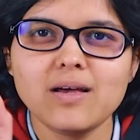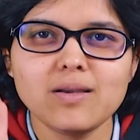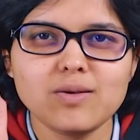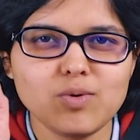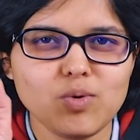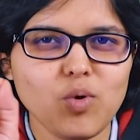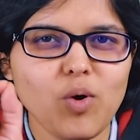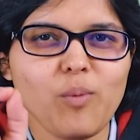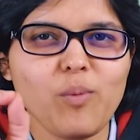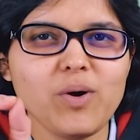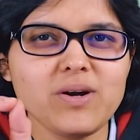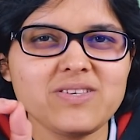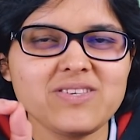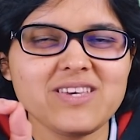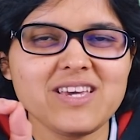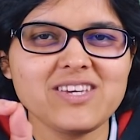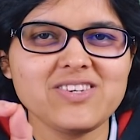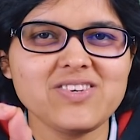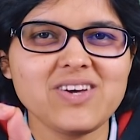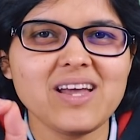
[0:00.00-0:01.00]
To know about
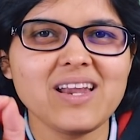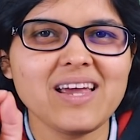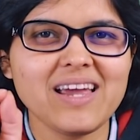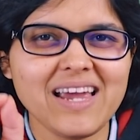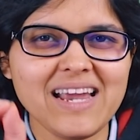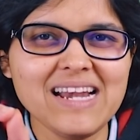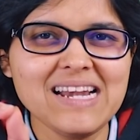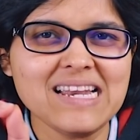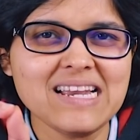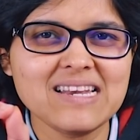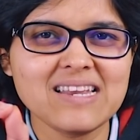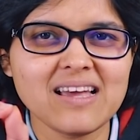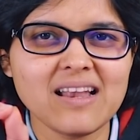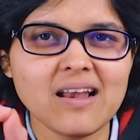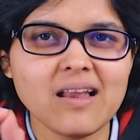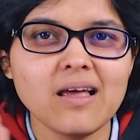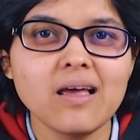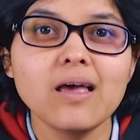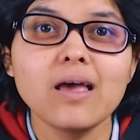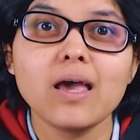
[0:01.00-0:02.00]
CAGR in
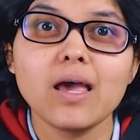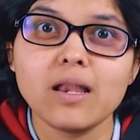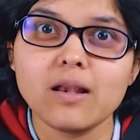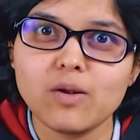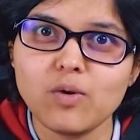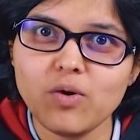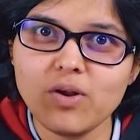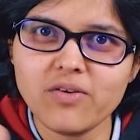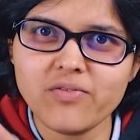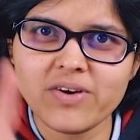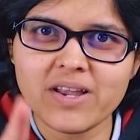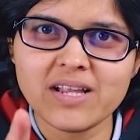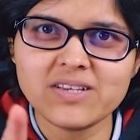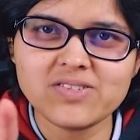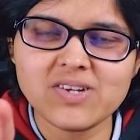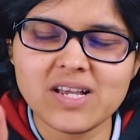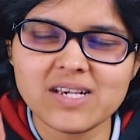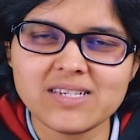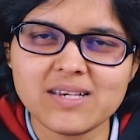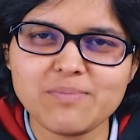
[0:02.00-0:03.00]
detail, including
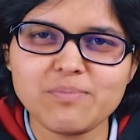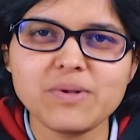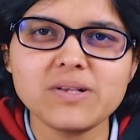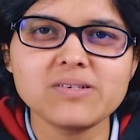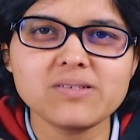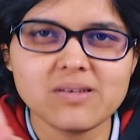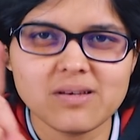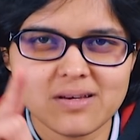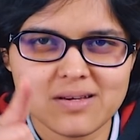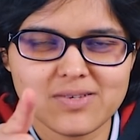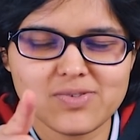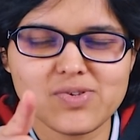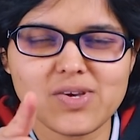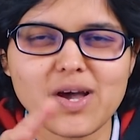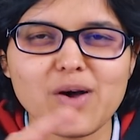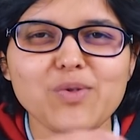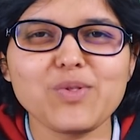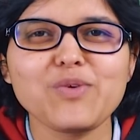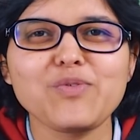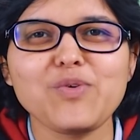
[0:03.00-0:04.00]
financial examples,
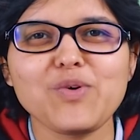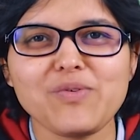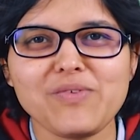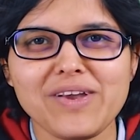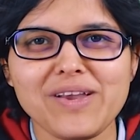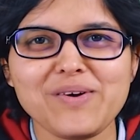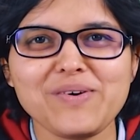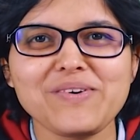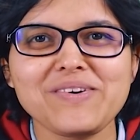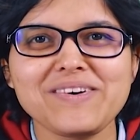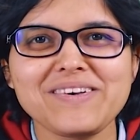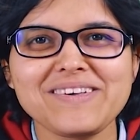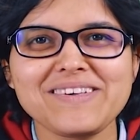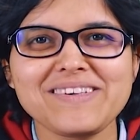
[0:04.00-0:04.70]
check out the full video.